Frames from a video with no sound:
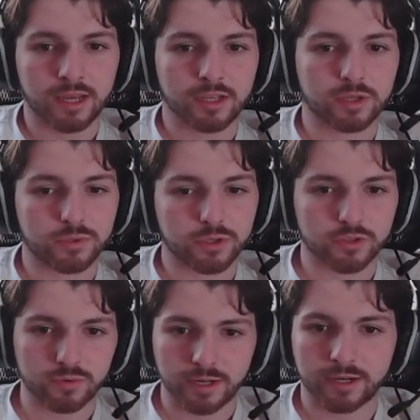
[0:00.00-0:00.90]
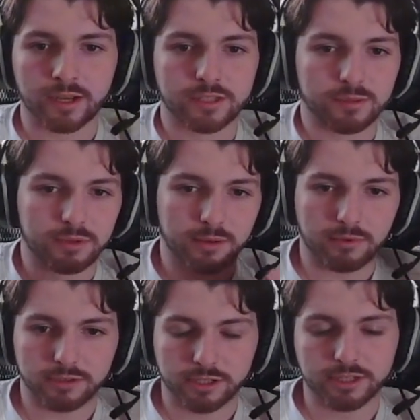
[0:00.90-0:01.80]
so it was just really nice to be able
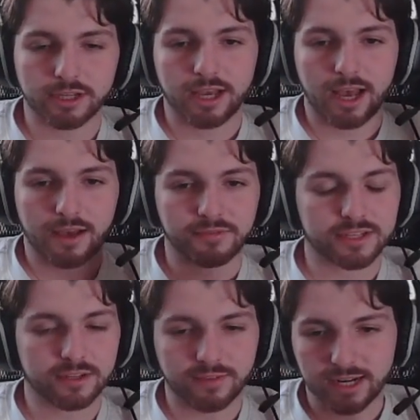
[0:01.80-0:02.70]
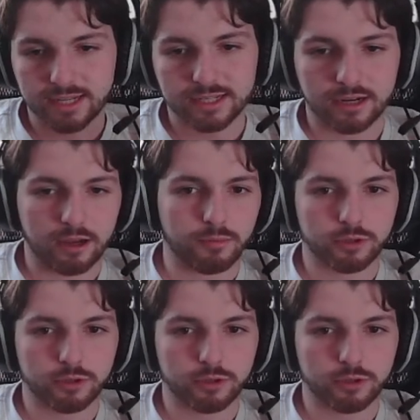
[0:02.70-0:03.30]
to just have a Silvally set up,